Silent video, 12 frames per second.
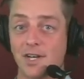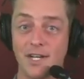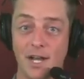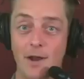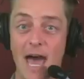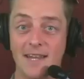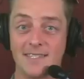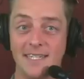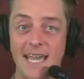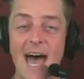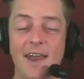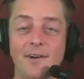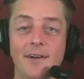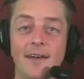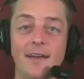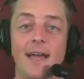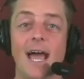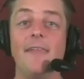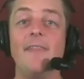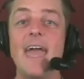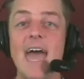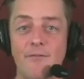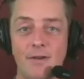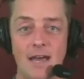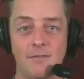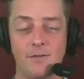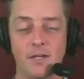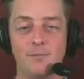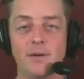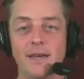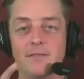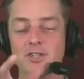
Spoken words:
going to go down to Seattle, and they have an MVP?